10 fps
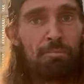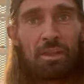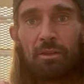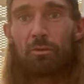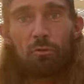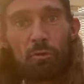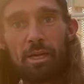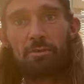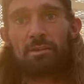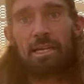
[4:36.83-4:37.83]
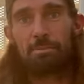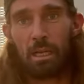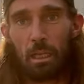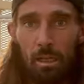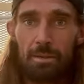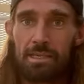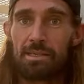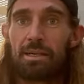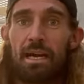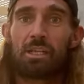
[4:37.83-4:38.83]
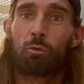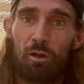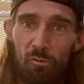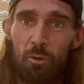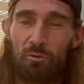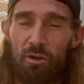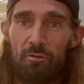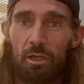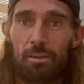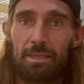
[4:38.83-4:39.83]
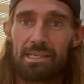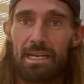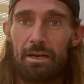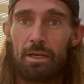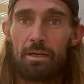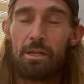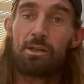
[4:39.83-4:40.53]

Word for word: and do 5 times a kilometer at 12.5 kilometers an hour.